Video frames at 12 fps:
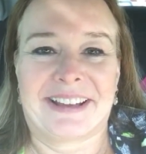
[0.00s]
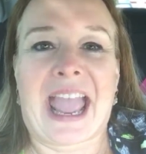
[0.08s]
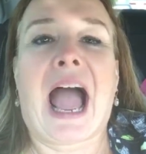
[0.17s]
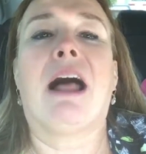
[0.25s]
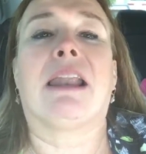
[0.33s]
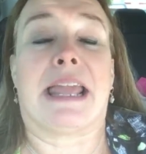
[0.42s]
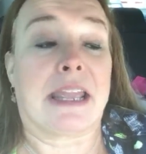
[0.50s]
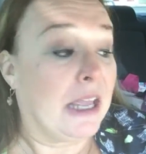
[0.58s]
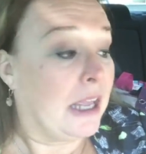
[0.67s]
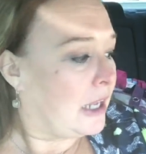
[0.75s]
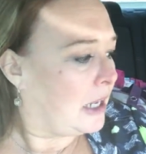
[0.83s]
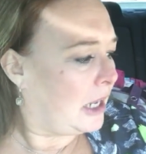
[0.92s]
Call it.
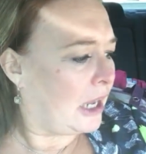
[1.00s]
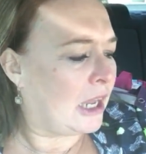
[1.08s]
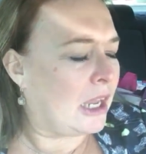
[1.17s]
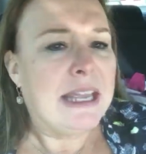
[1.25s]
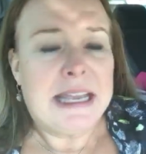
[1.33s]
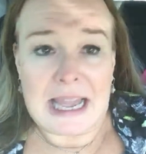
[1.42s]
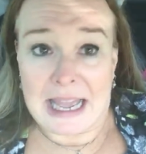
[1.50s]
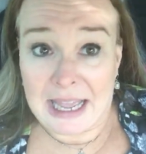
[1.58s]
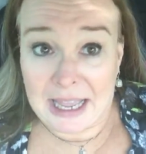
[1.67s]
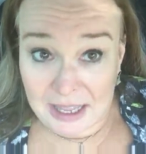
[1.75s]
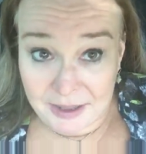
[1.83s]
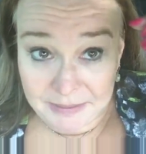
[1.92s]
Yeah,
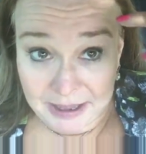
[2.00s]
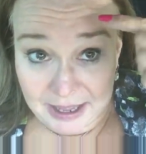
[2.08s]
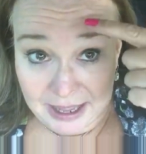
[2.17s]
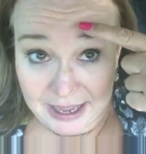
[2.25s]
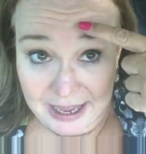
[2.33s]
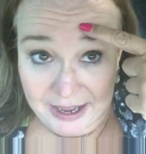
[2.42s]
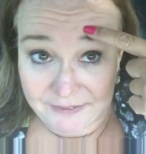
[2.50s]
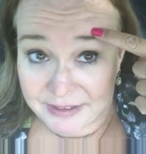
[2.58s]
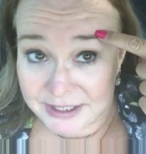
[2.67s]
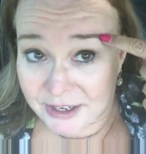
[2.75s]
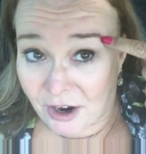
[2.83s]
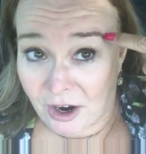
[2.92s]
I have a
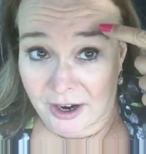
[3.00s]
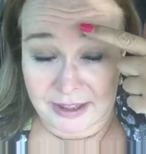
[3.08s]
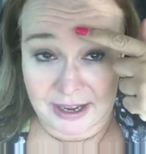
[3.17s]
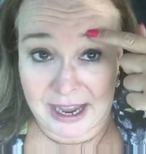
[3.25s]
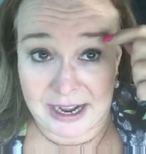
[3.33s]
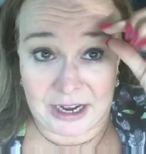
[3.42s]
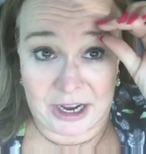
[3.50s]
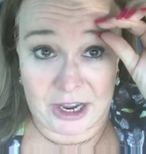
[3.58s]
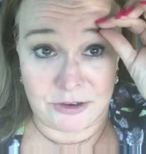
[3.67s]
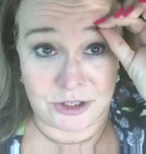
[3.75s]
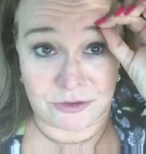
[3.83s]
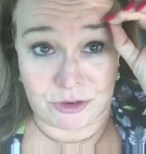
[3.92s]
scar that kind of
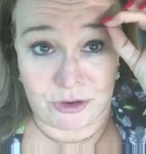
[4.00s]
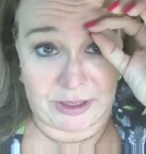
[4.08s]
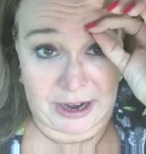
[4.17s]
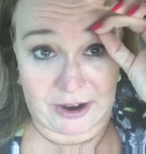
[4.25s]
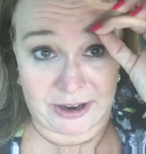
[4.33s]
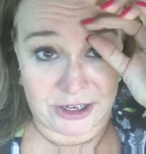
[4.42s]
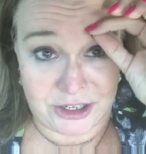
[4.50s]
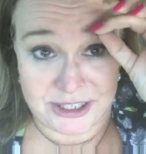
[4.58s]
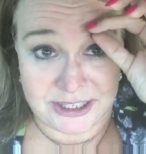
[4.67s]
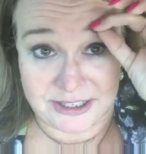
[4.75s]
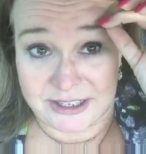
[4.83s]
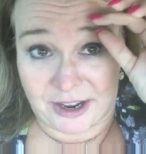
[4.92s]
goes through there, and it
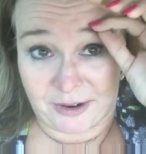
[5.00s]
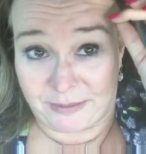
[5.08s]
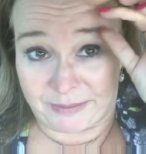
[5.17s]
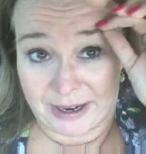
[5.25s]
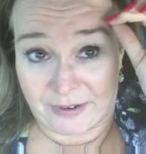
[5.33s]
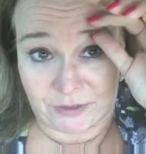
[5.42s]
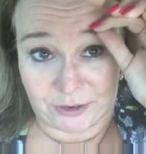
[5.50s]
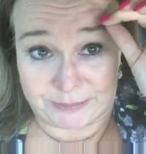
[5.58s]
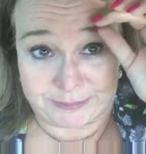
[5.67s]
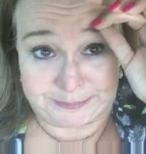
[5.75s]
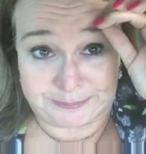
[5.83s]
just don't never.